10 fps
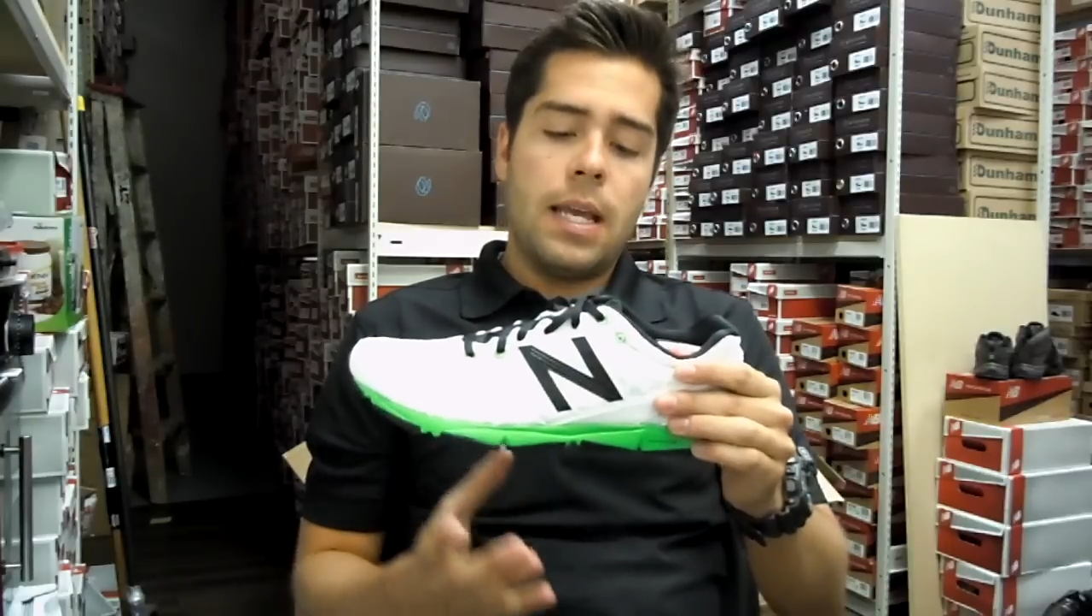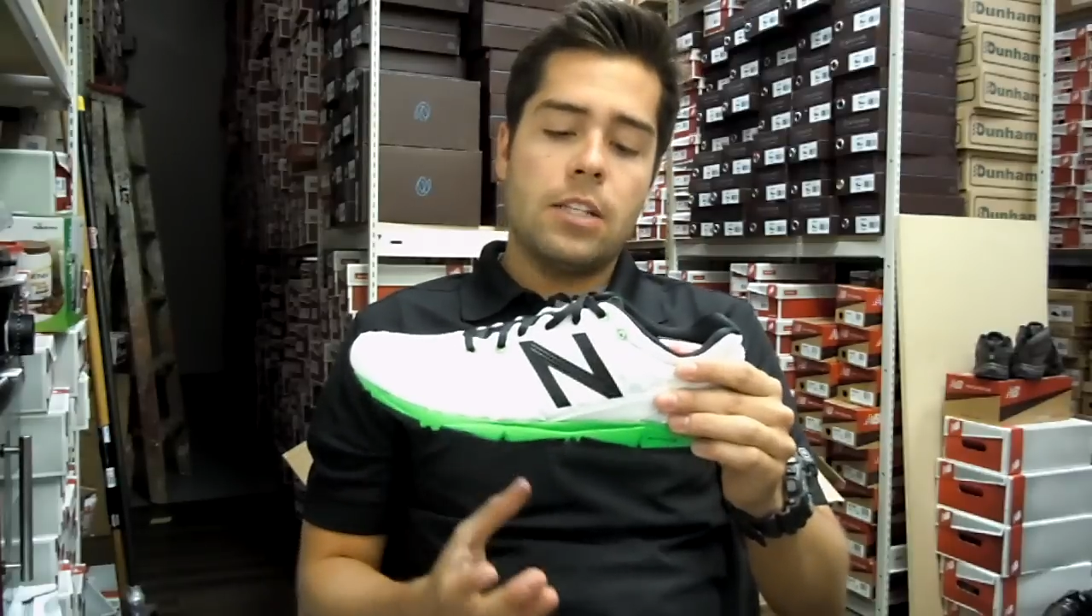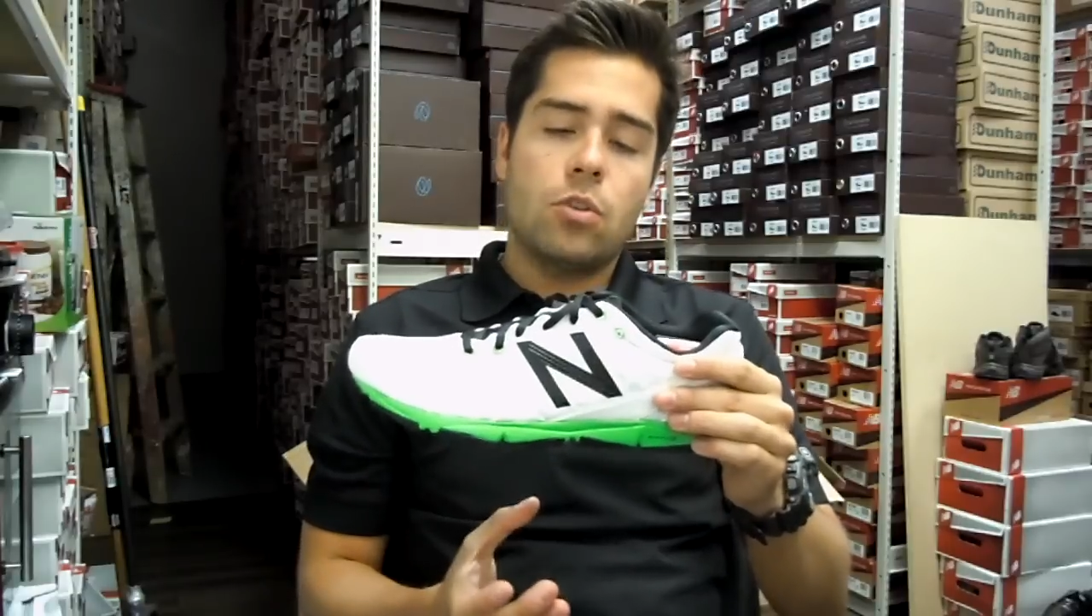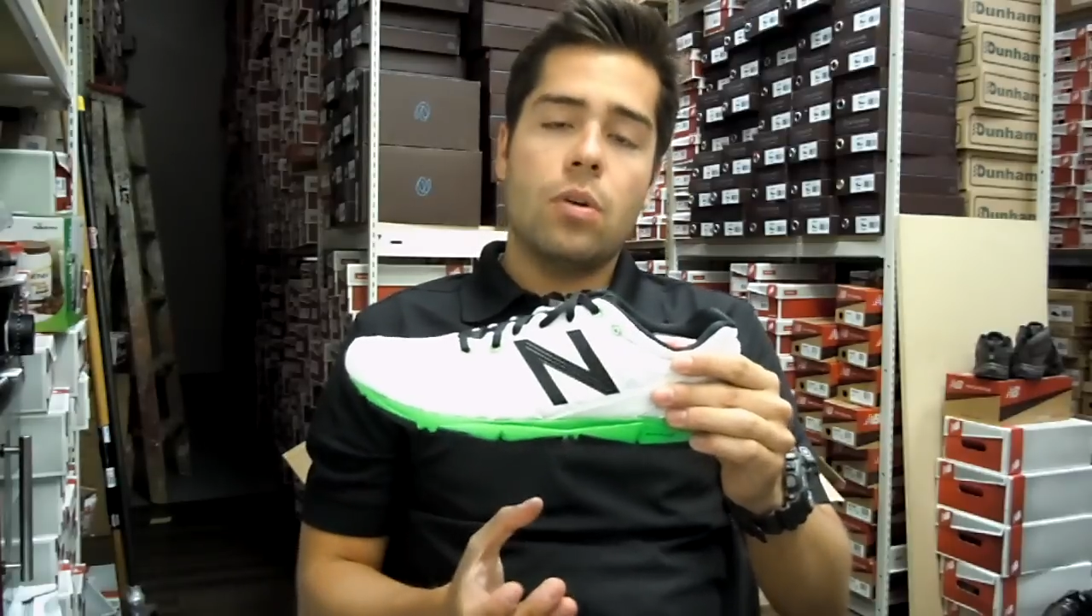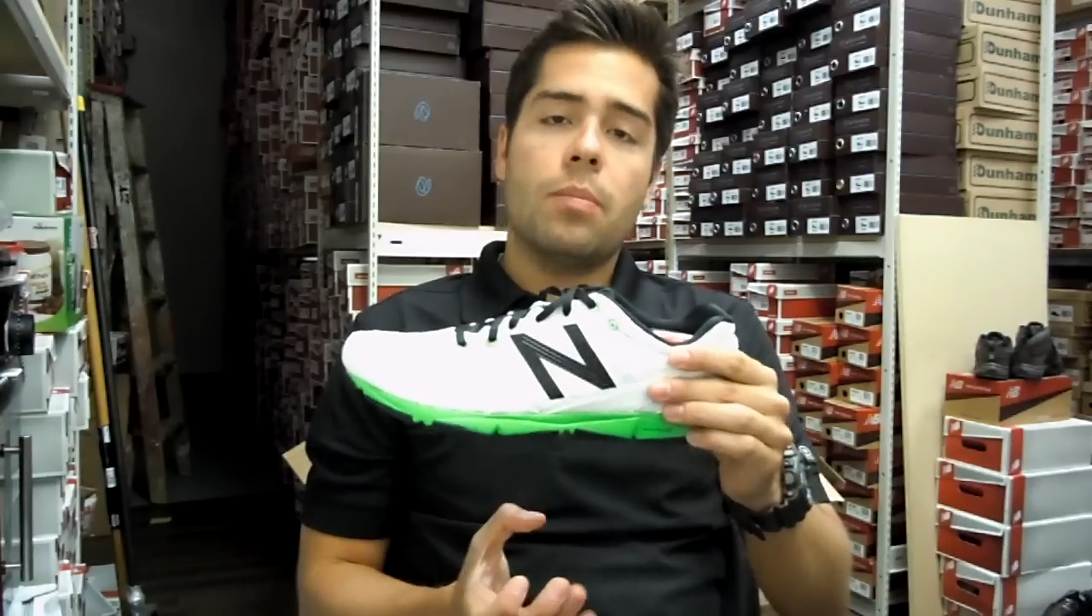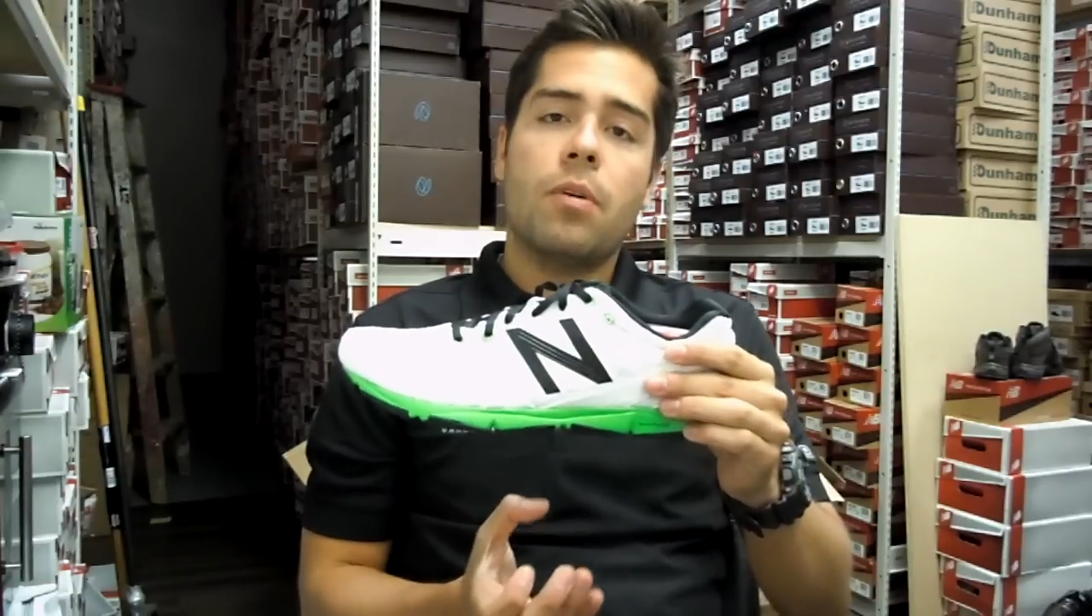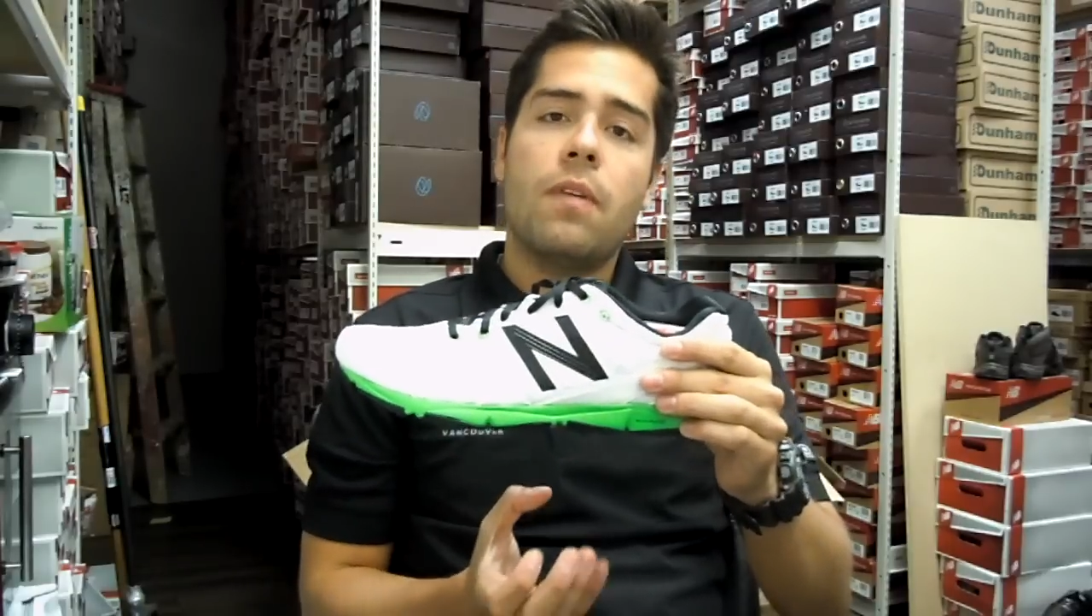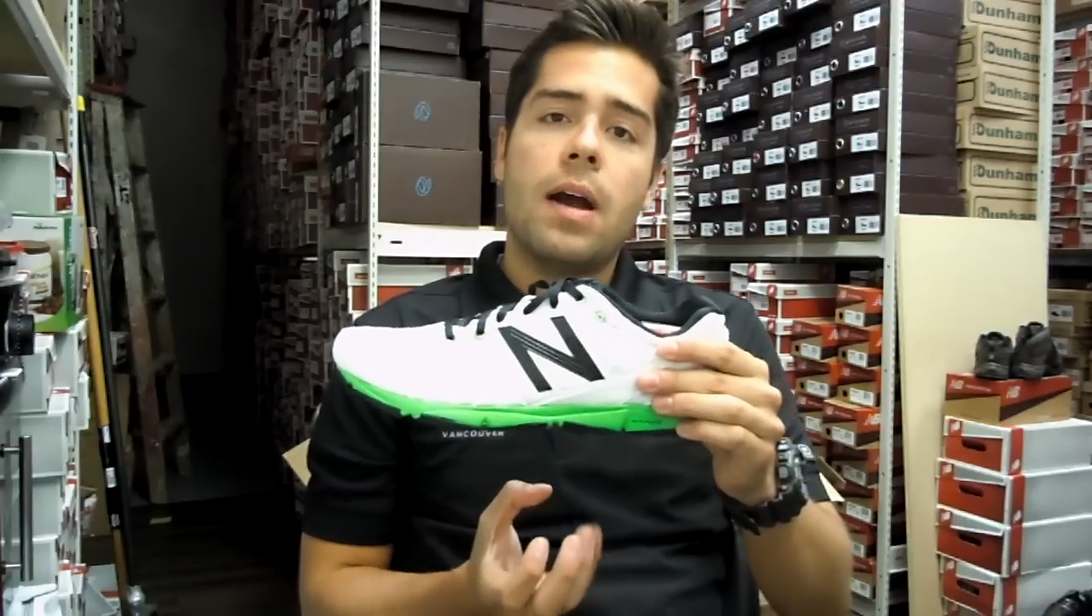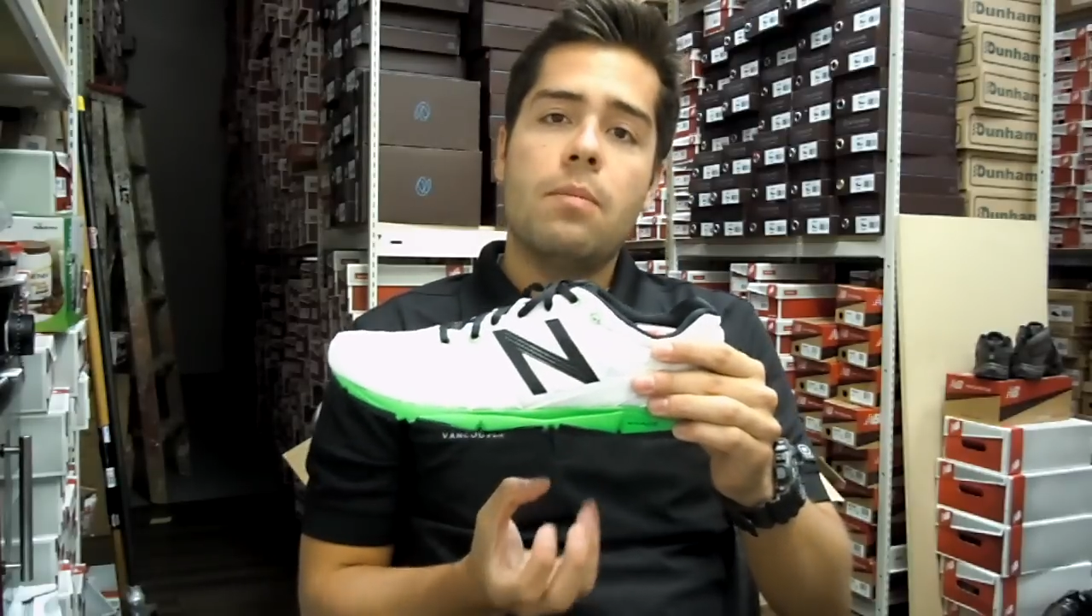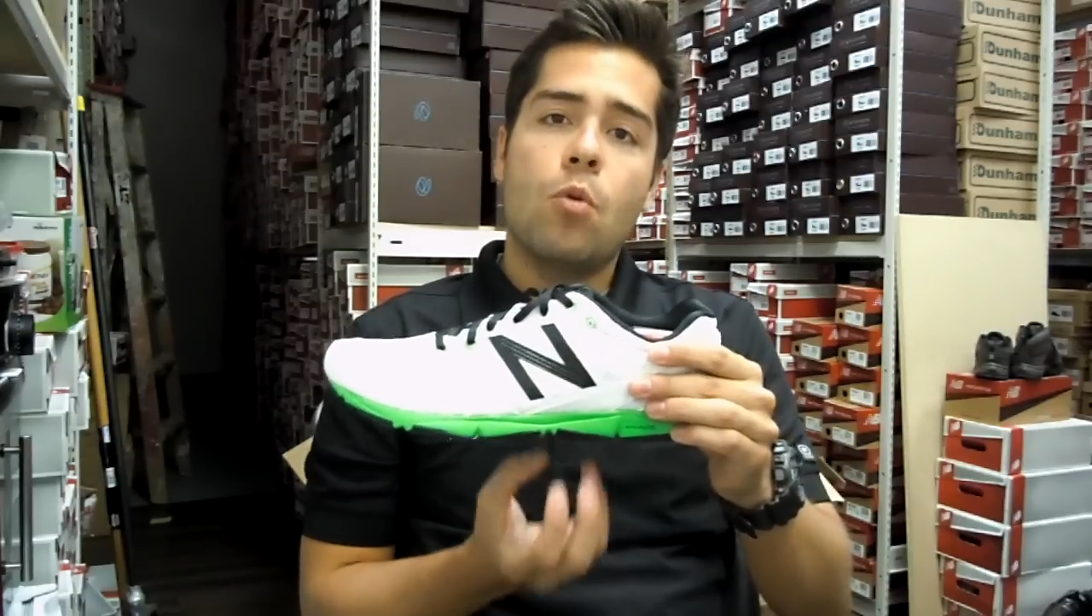is going to
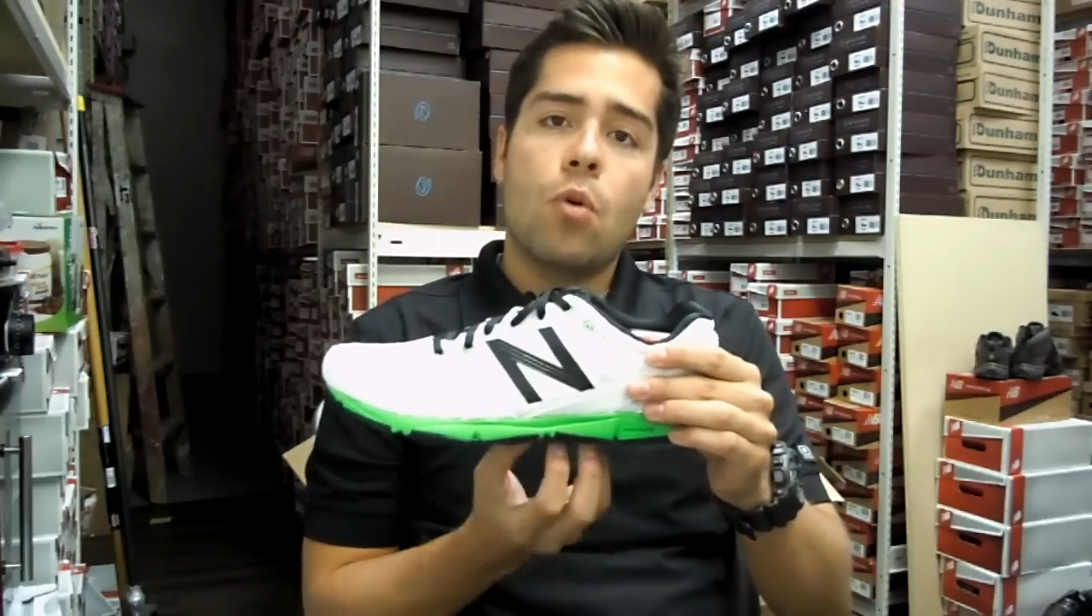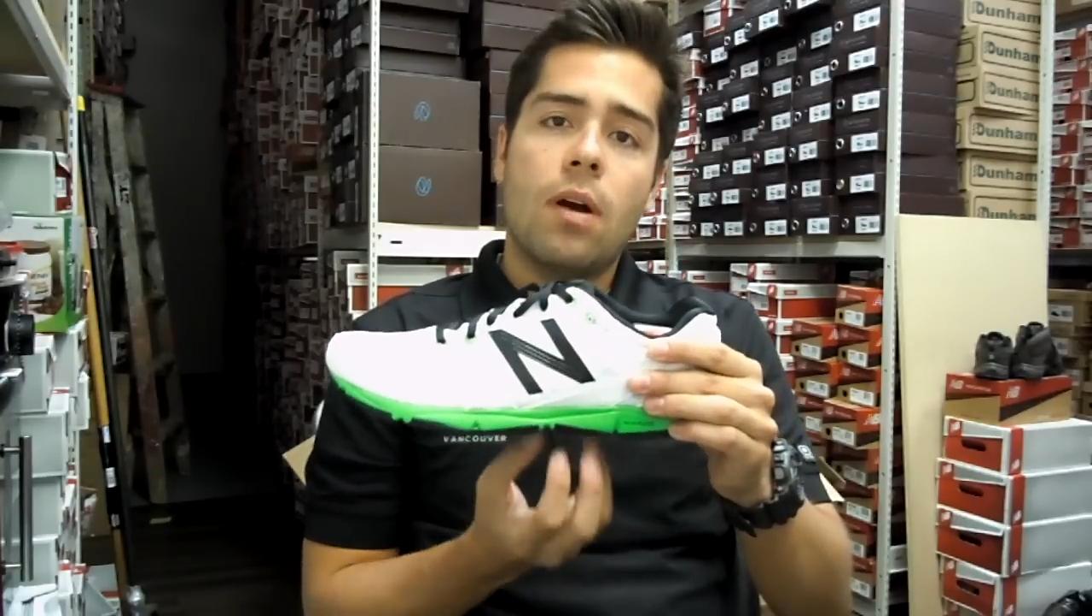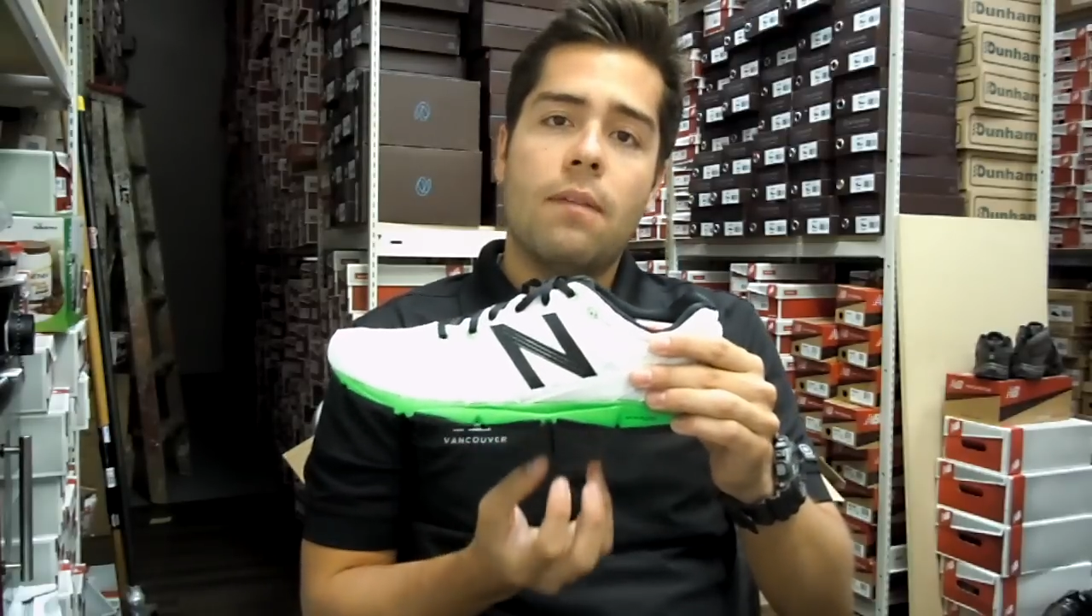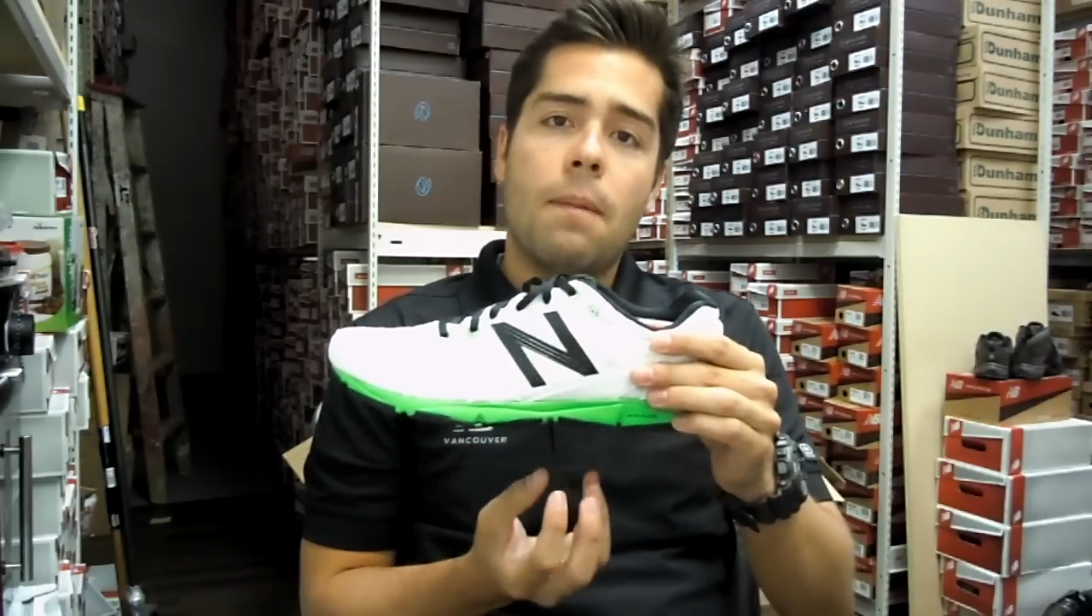provide more of